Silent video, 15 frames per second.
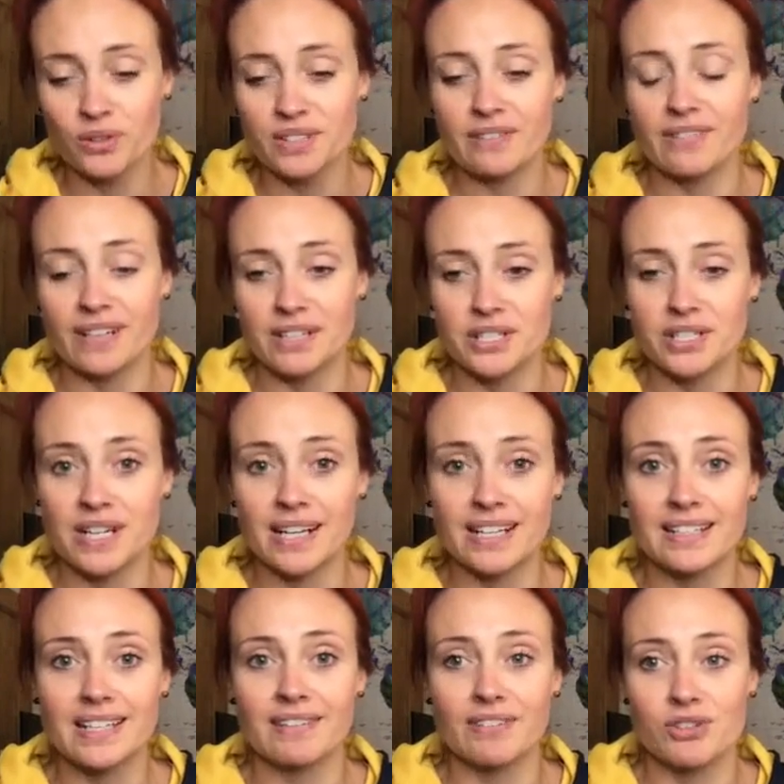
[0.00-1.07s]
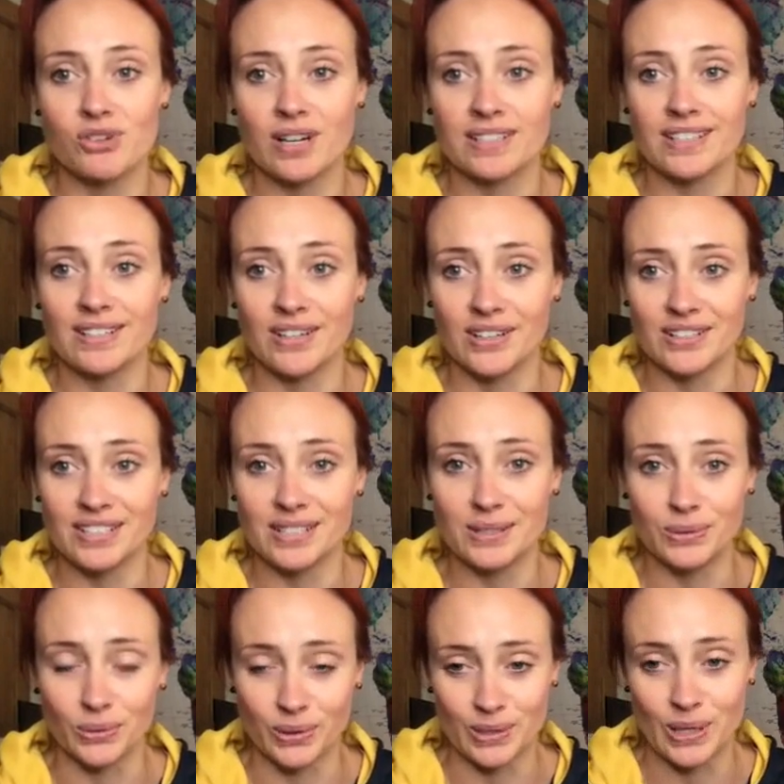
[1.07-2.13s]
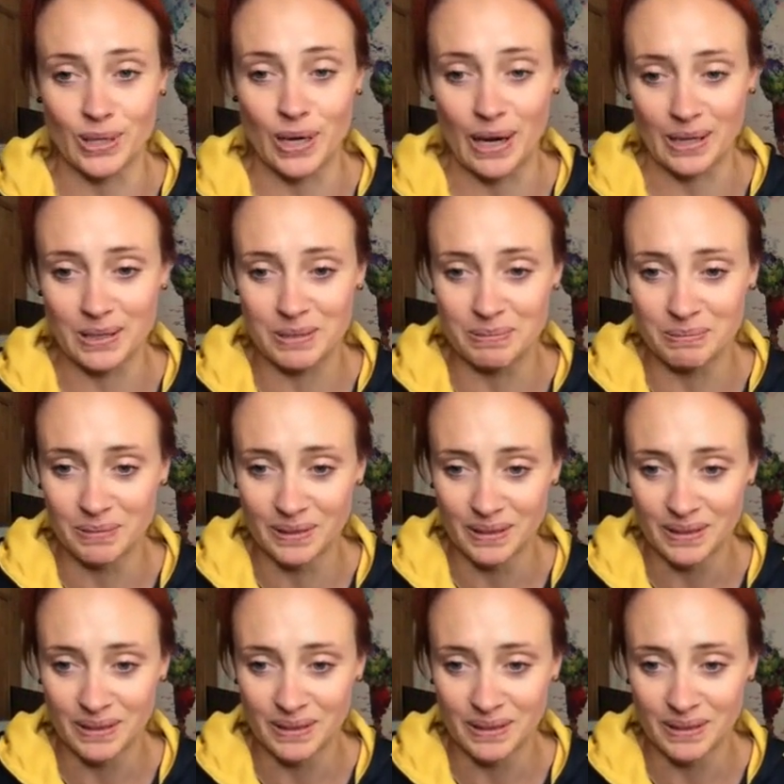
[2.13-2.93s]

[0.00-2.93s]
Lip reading: one different hashtag instead of attracting artists all the time.